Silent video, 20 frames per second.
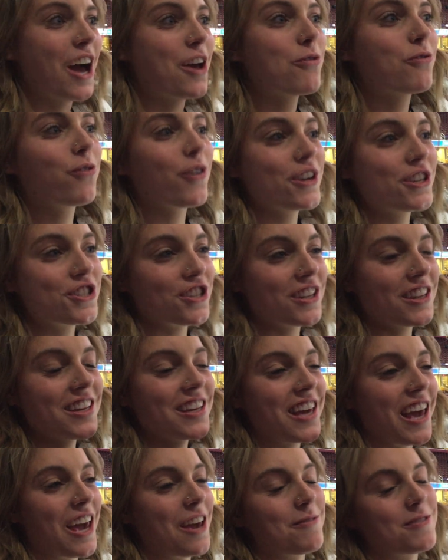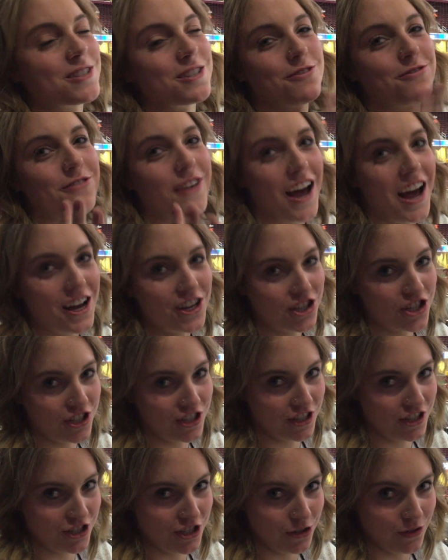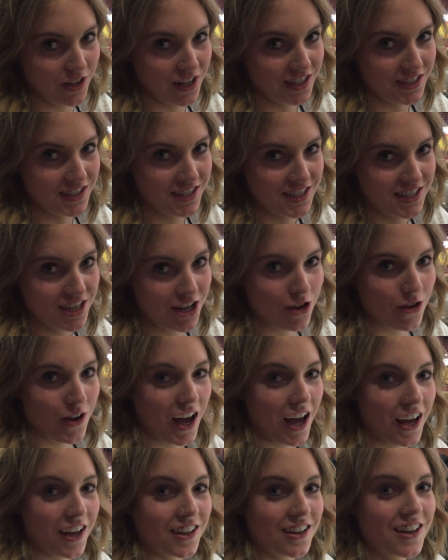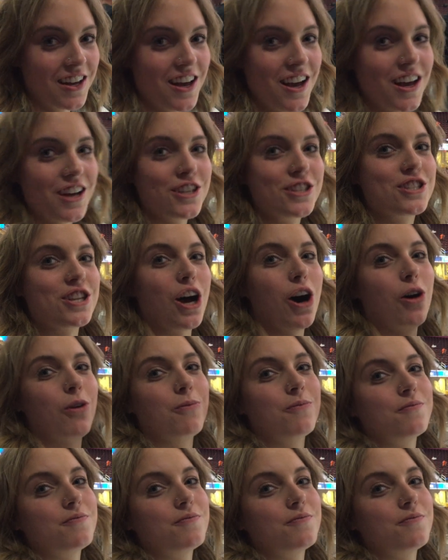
I originally came as a fashion student. Okay. Okay, they got a really so, good